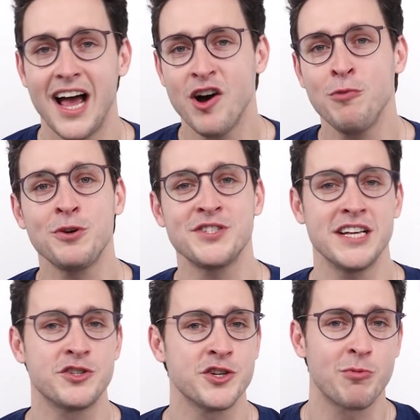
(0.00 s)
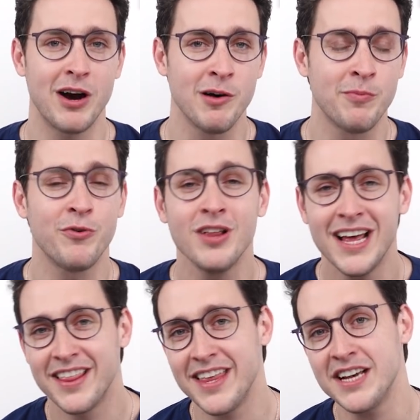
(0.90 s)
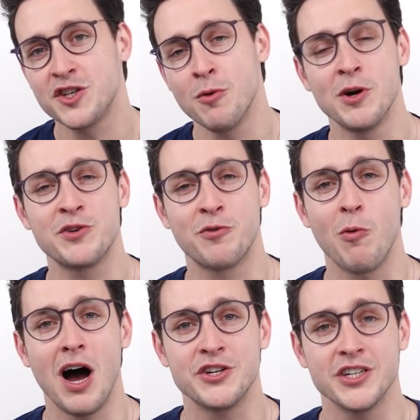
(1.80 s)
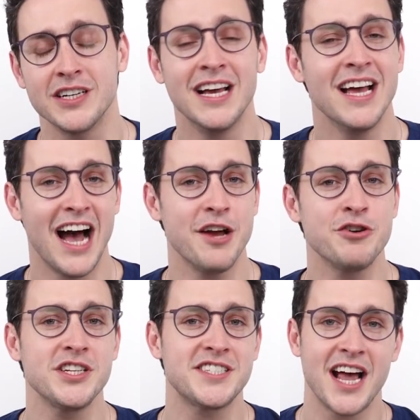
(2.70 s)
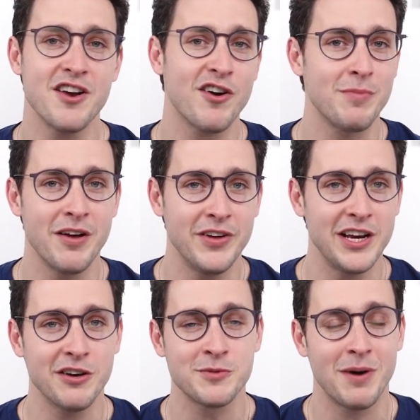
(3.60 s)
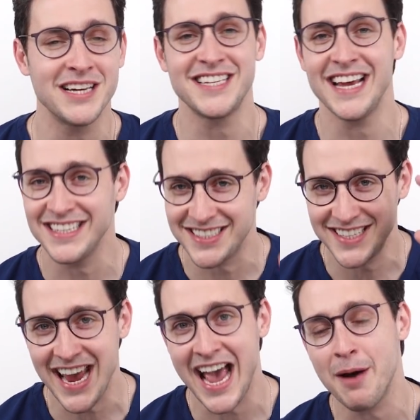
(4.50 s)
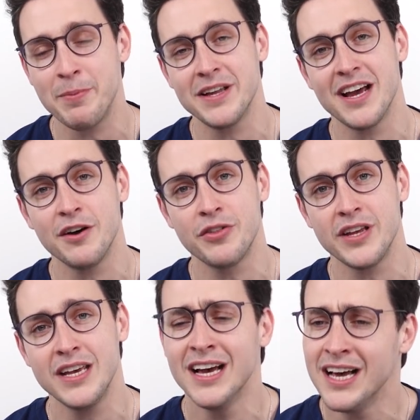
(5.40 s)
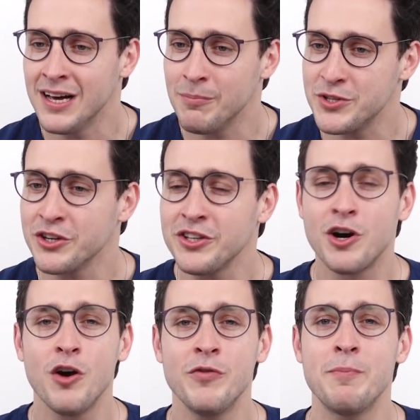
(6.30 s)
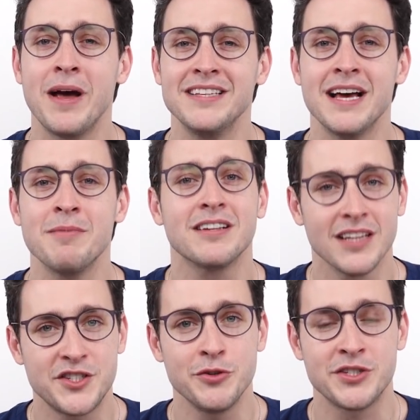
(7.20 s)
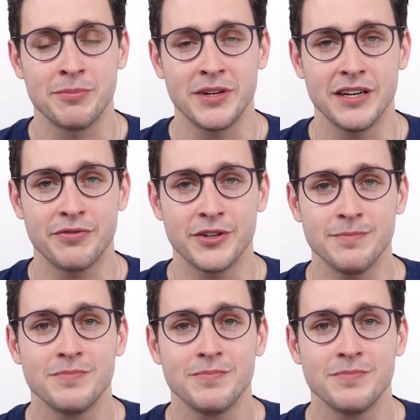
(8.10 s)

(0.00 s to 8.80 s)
I hope those answers were helpful. Thanks so much for watching. I usually sign off my videos by saying stay happy and healthy, but during the COVID pandemic, let's do something different.